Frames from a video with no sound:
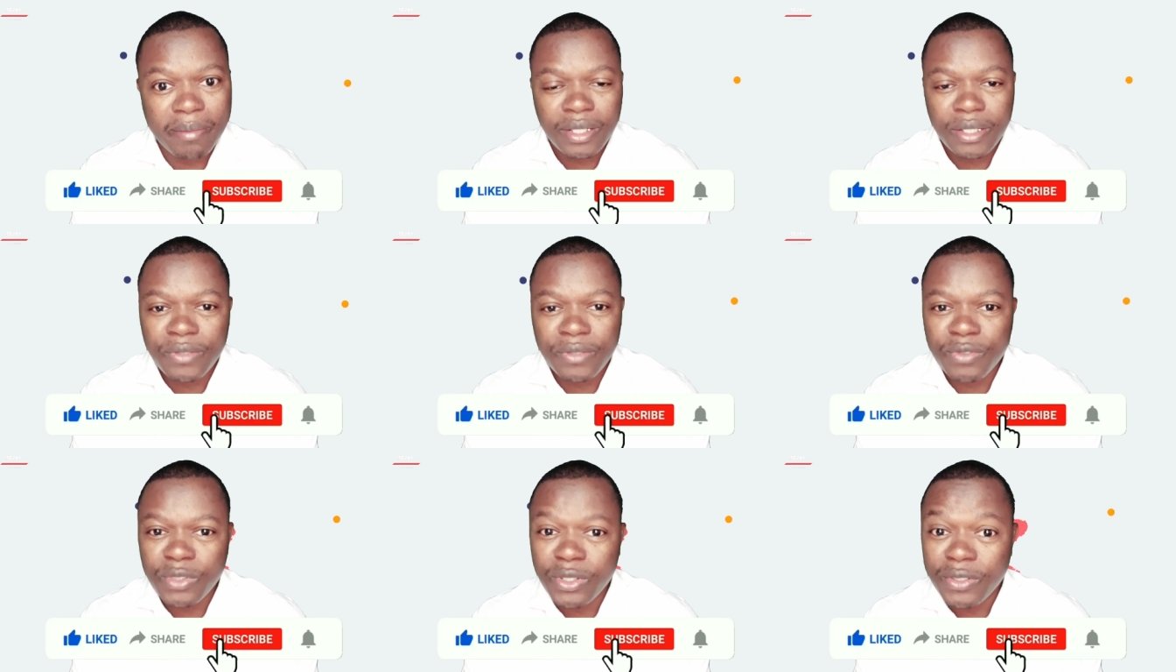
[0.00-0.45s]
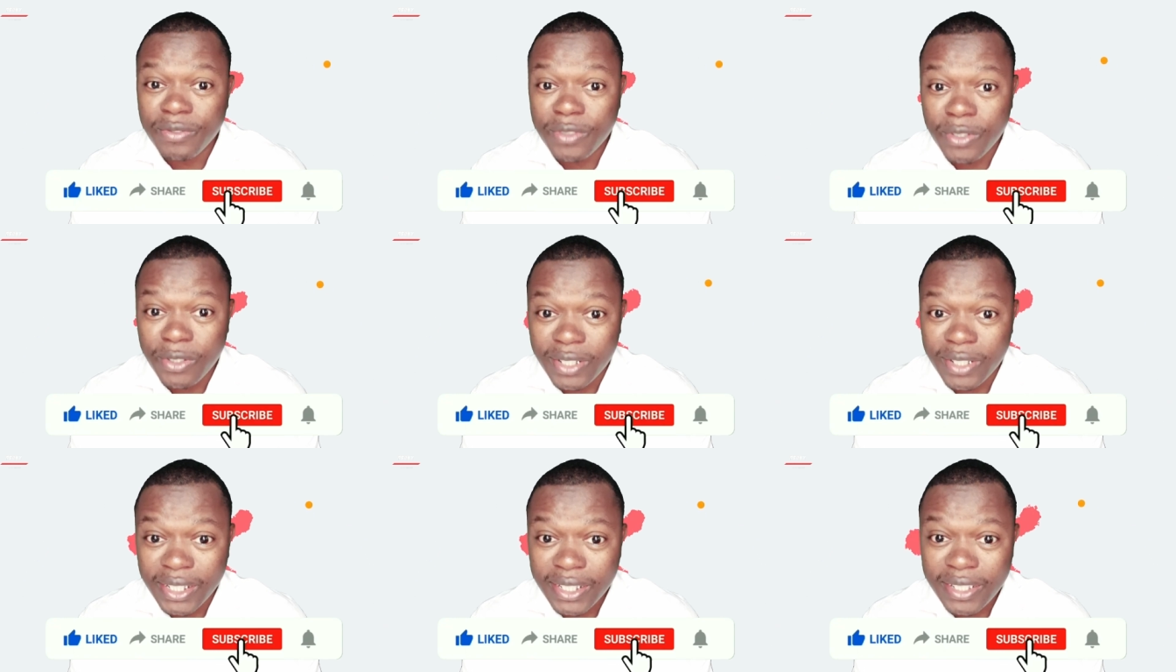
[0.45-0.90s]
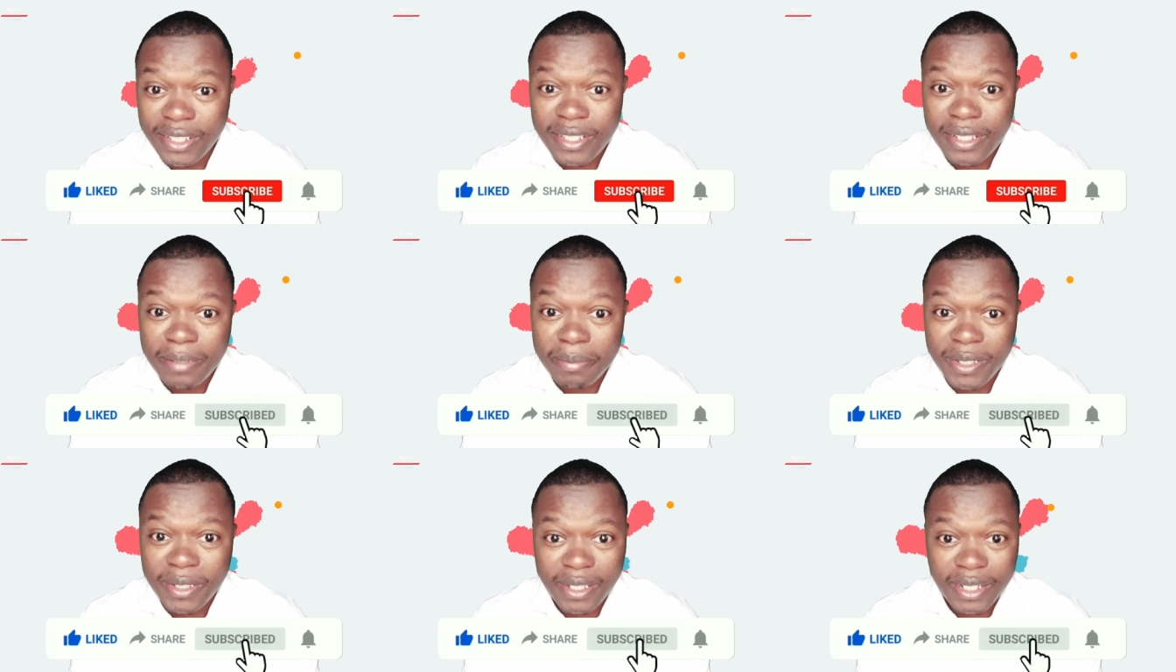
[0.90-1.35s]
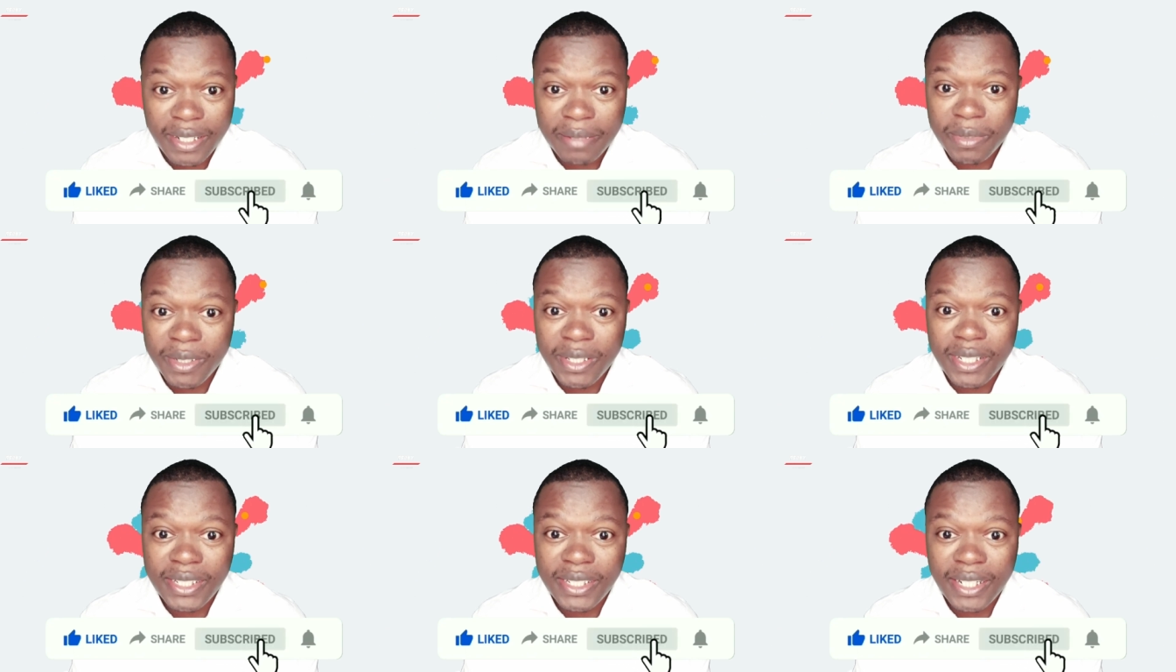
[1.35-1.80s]
If you have already subscribed to
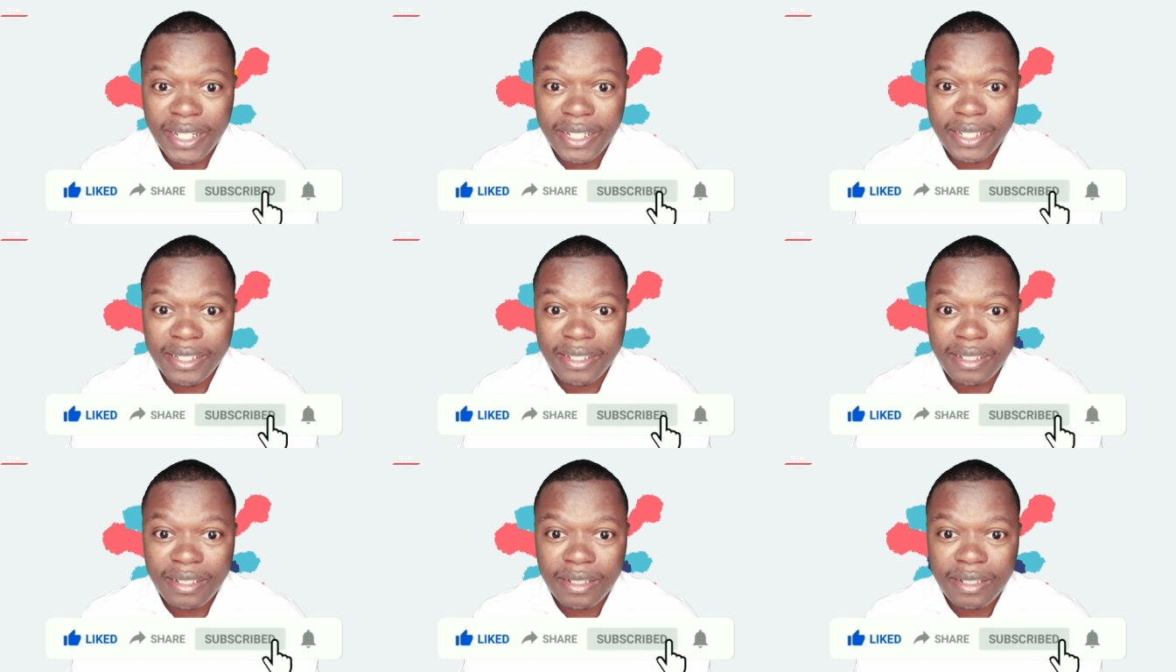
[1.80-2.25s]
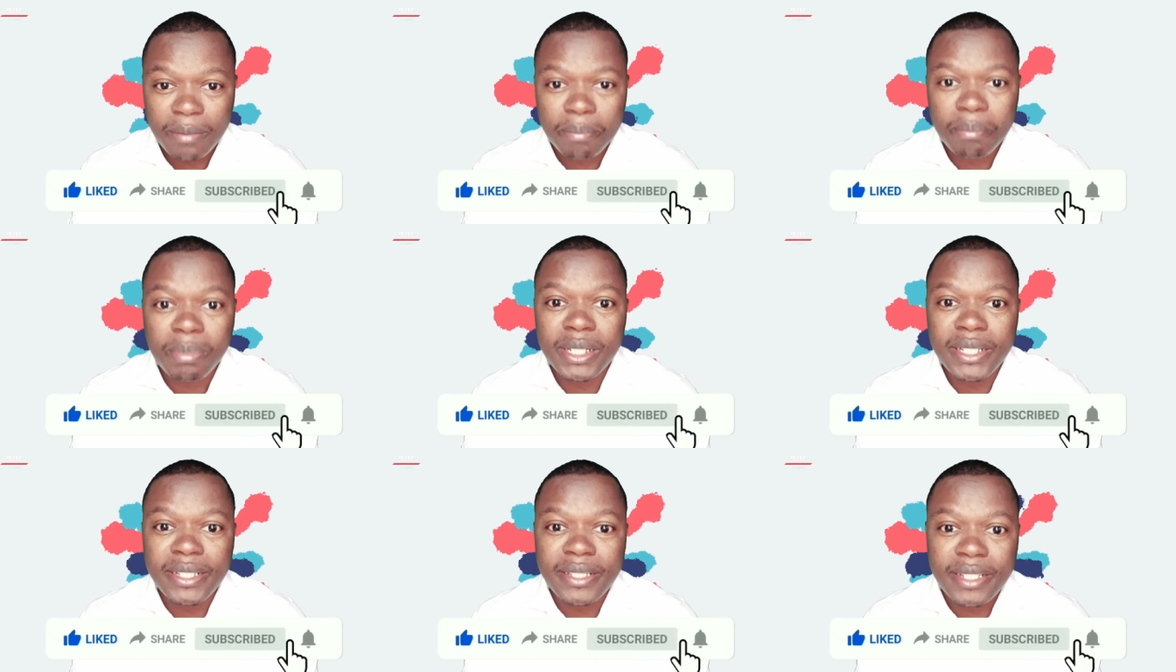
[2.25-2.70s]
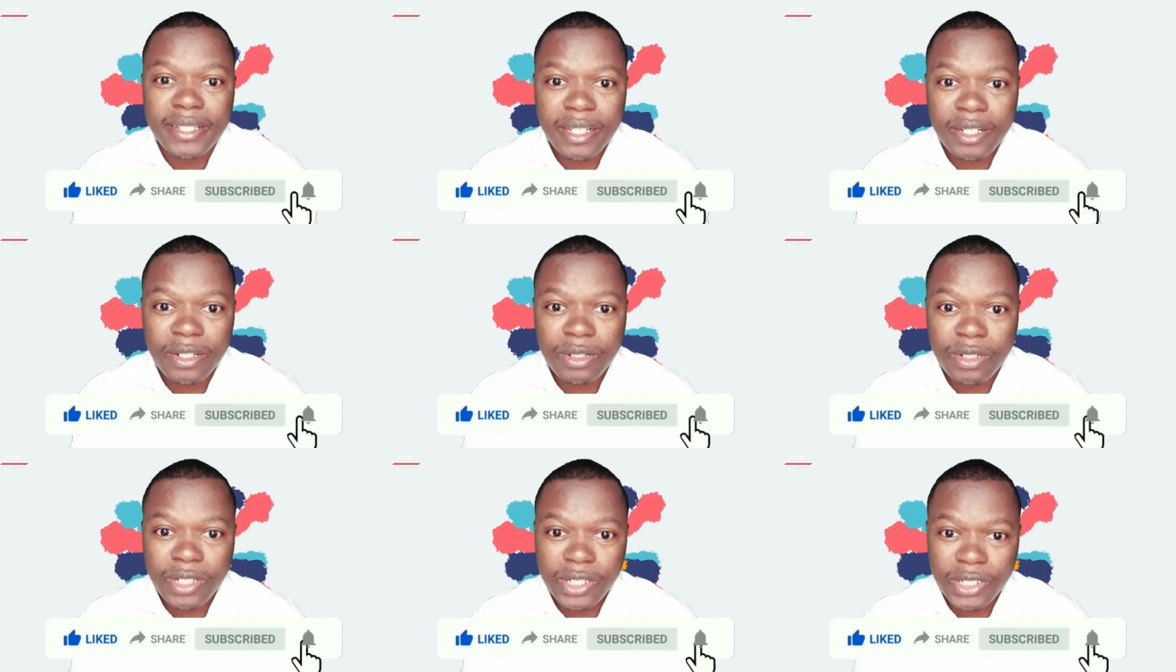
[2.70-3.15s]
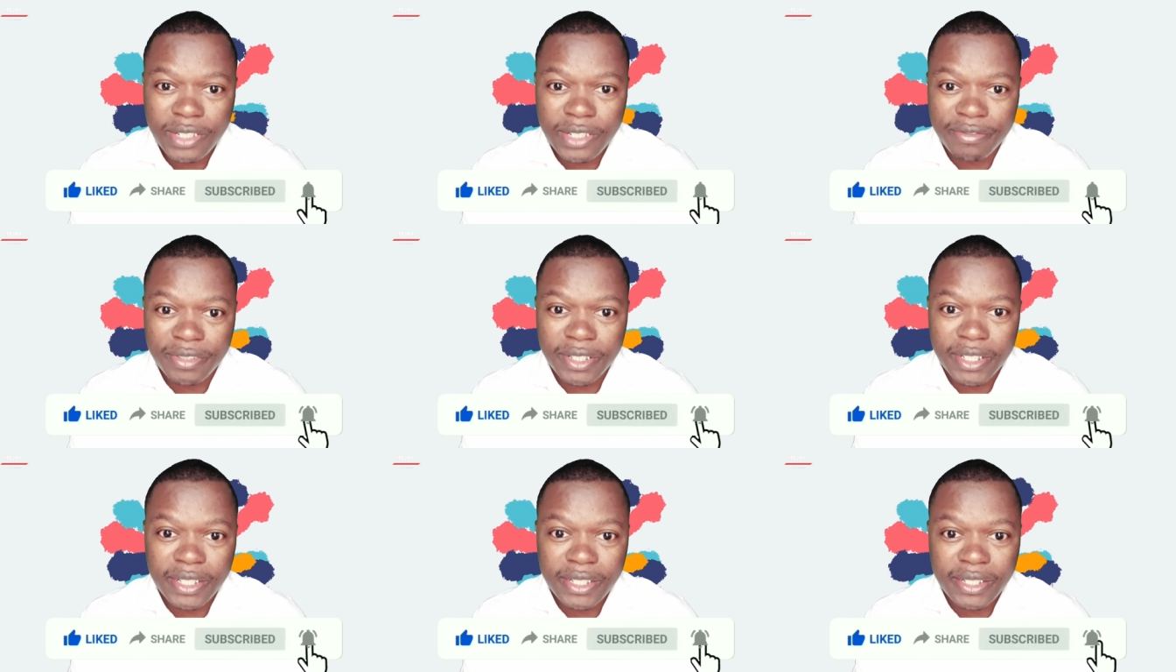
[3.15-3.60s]
the channel, please turn on
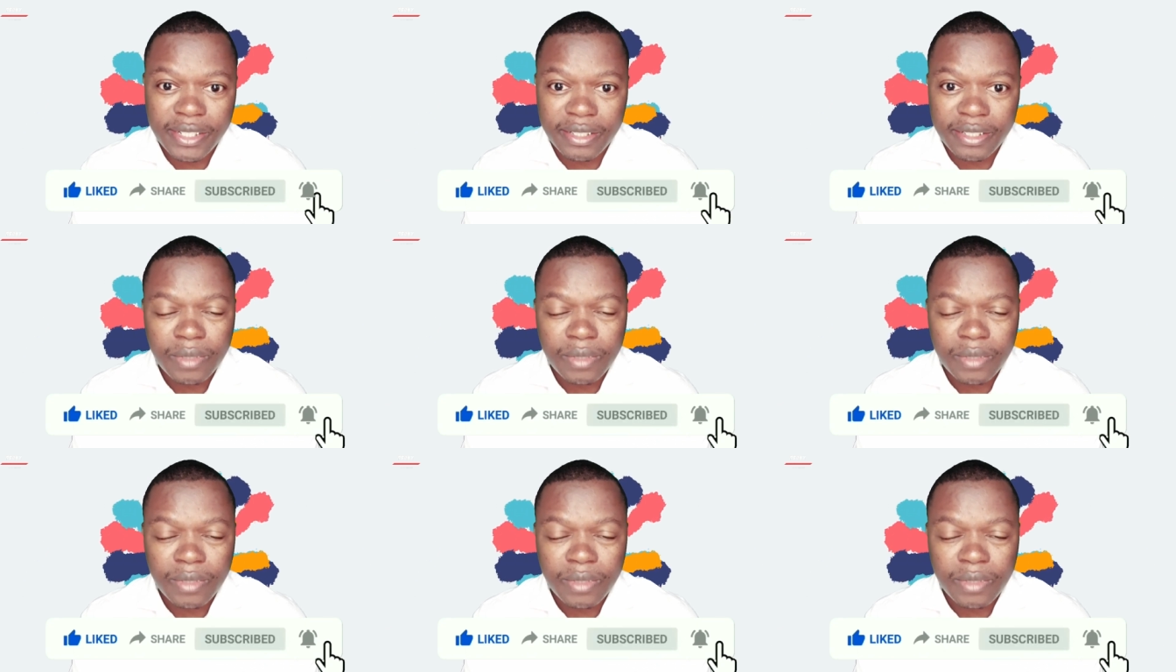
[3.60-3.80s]
notifications.